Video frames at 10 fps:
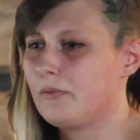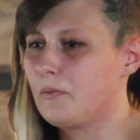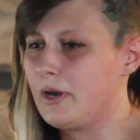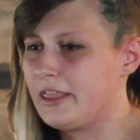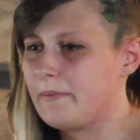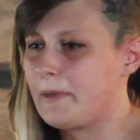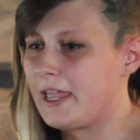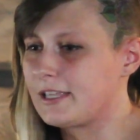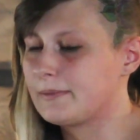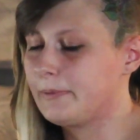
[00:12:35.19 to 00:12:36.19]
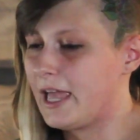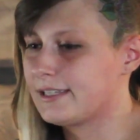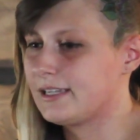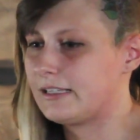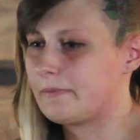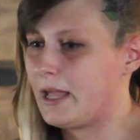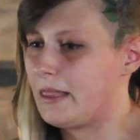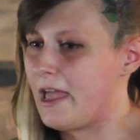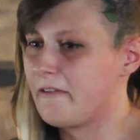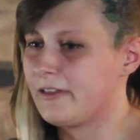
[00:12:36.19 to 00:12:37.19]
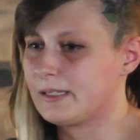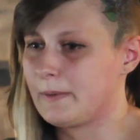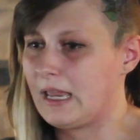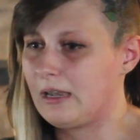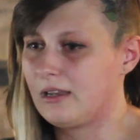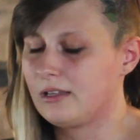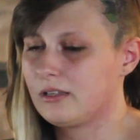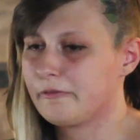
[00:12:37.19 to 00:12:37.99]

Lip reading: One of the biggest blessings in my life has been